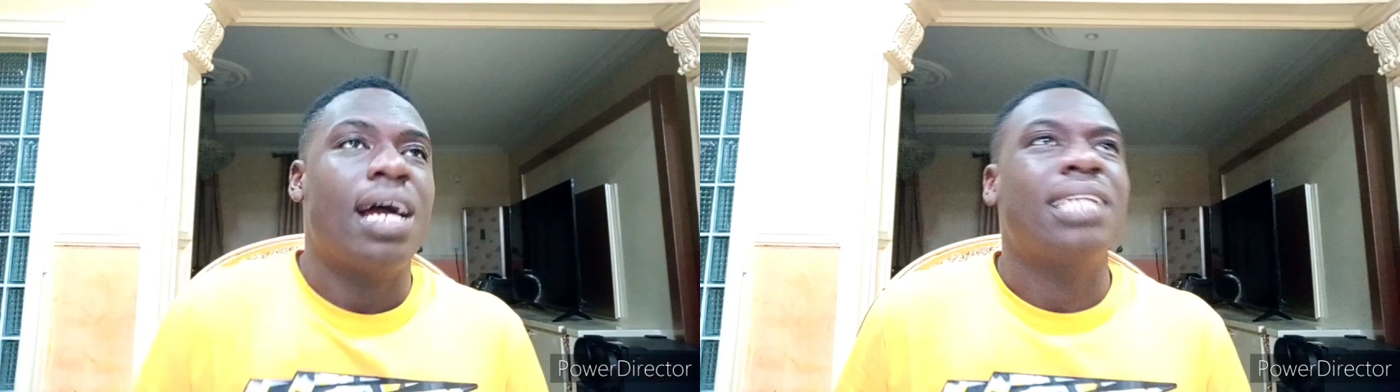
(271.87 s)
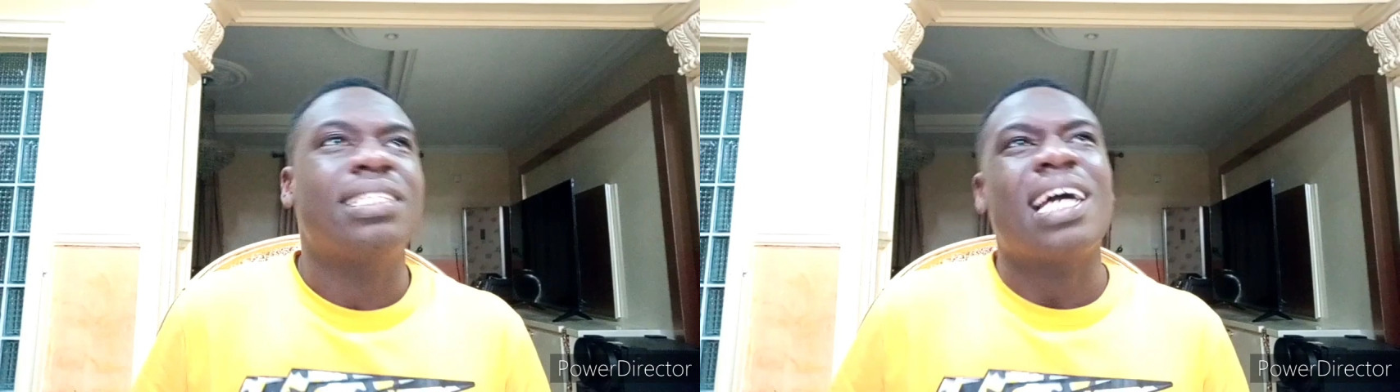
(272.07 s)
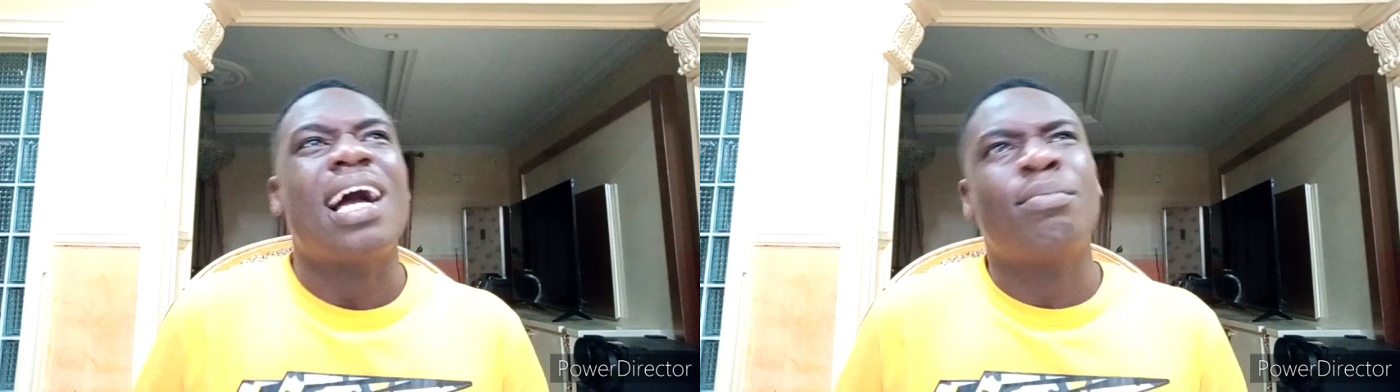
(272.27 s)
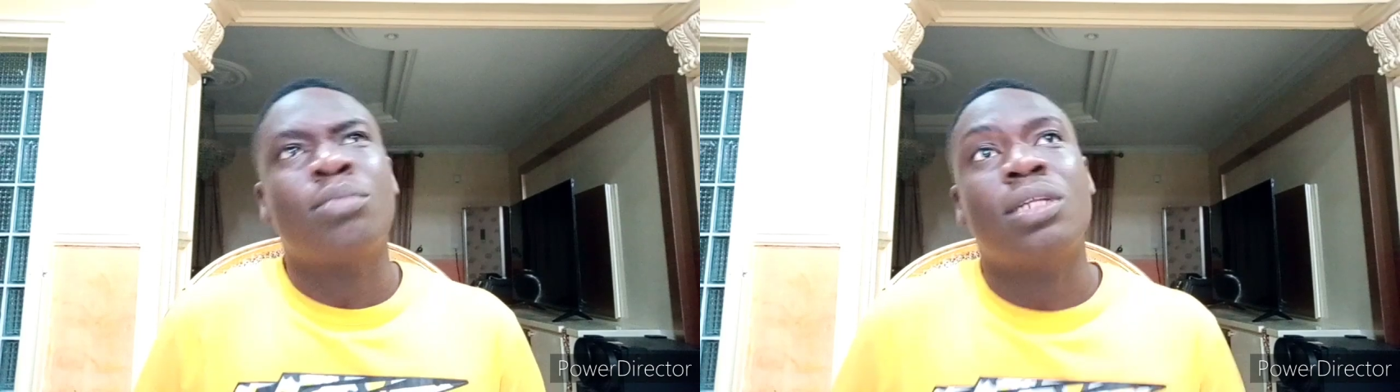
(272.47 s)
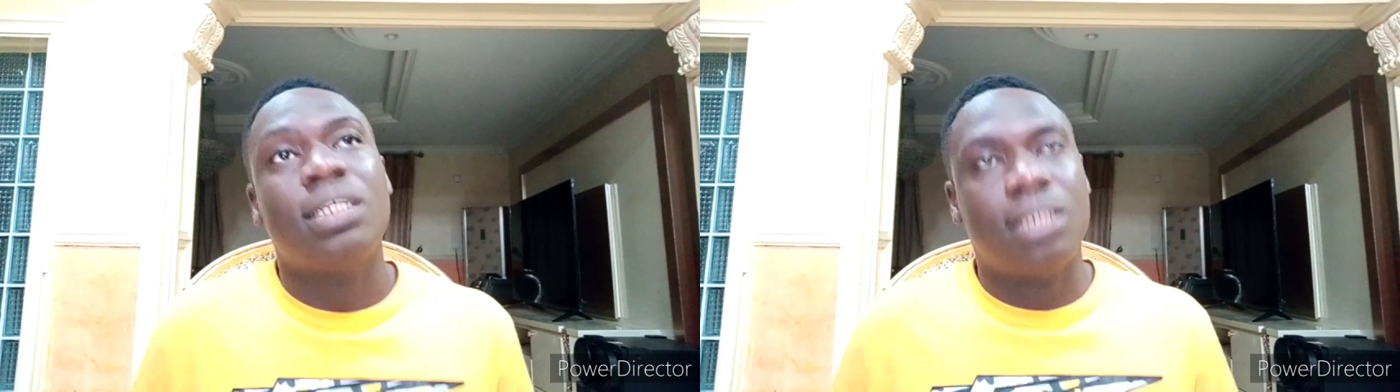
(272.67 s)
I think I'm,
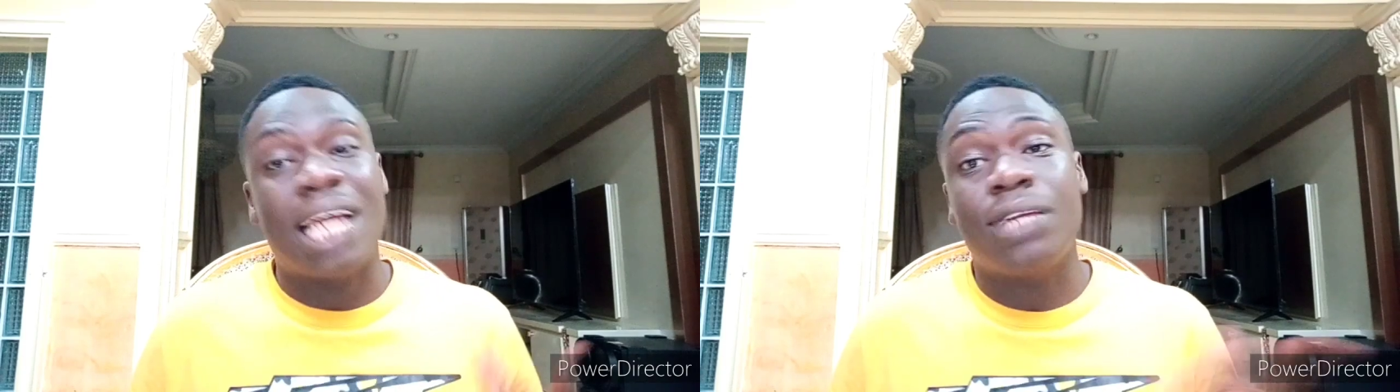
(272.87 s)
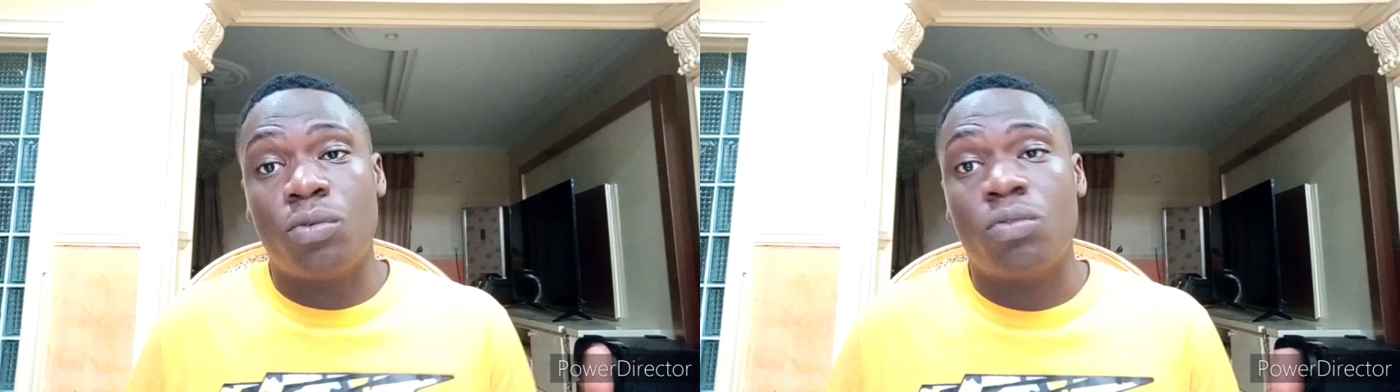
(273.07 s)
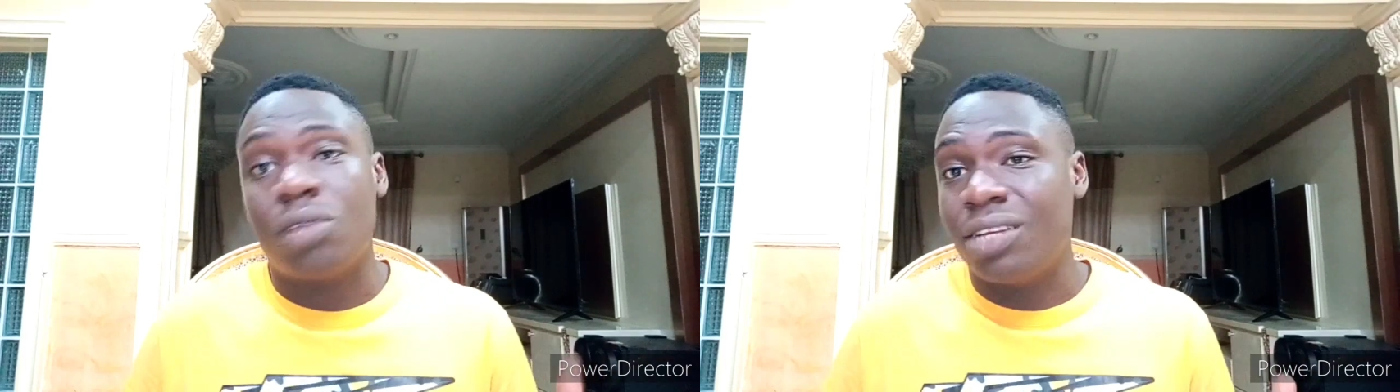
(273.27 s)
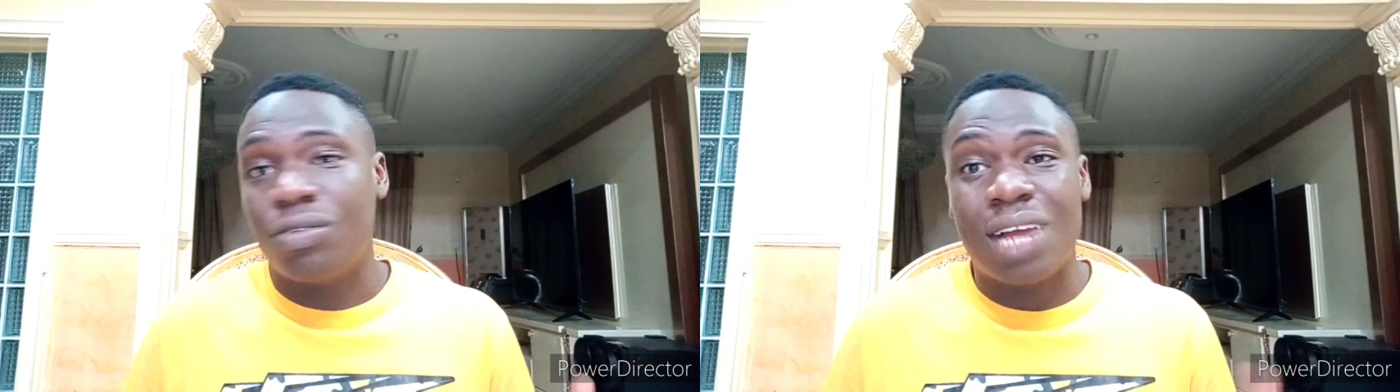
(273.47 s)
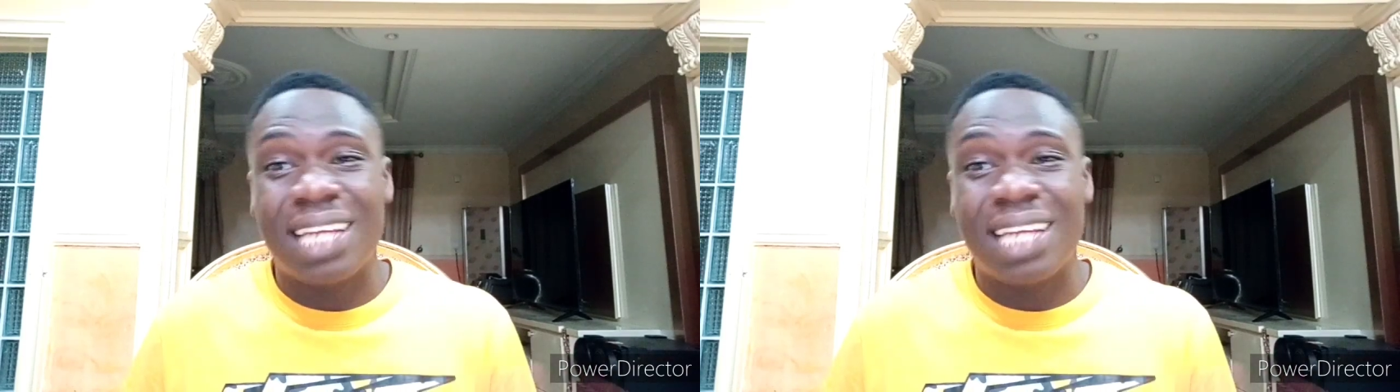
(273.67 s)
I know, I know,